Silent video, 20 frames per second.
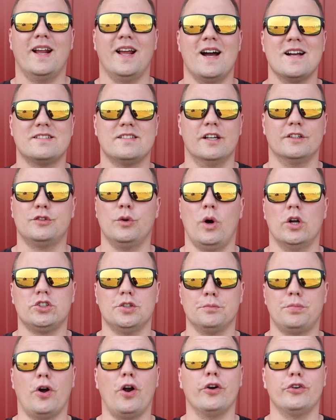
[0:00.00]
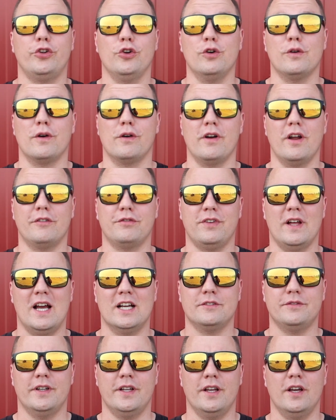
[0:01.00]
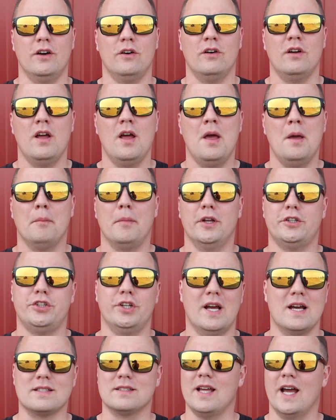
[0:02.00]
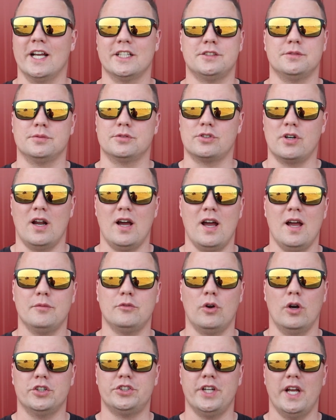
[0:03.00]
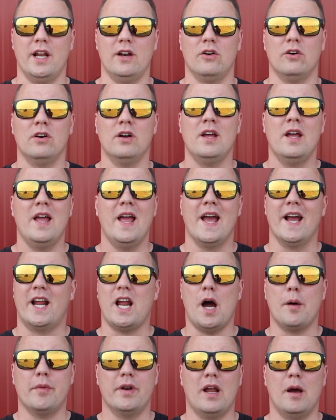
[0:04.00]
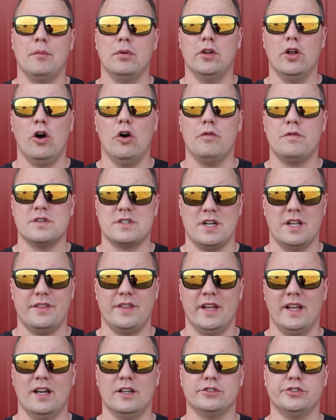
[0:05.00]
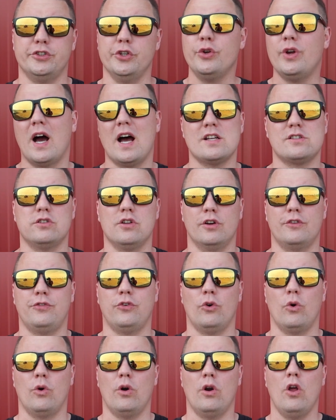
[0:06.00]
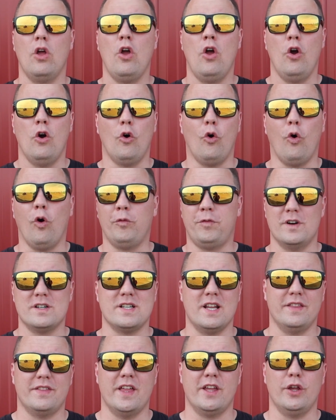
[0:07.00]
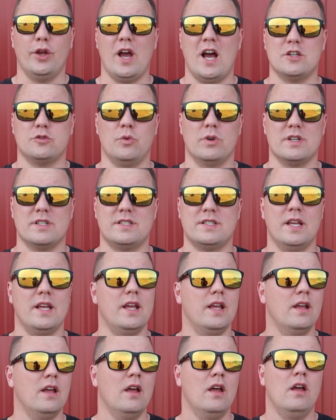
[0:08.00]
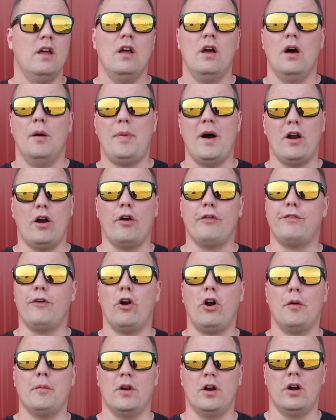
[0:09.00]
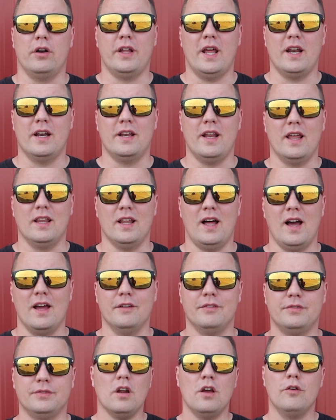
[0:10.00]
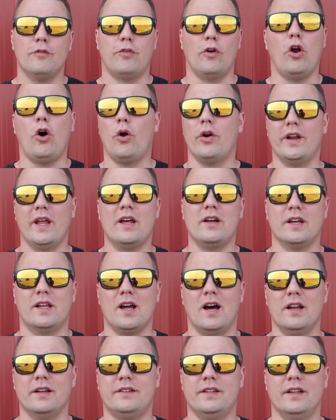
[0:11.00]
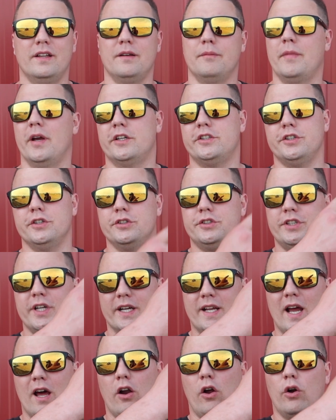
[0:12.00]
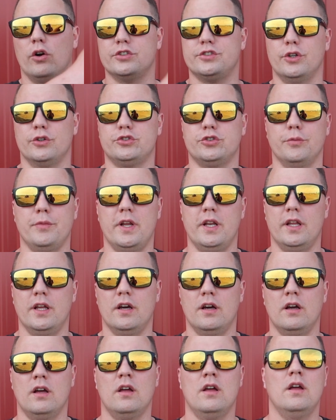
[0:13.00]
guys, thanks for watching part 2 of our red flag video. Make sure you guys like, subscribe to our channel, and comment down below if there's anything else you guys look for, or if there's anything you guys want to see about our farm and our day-to-day life. For all our daily content, make sure you check out all our social media.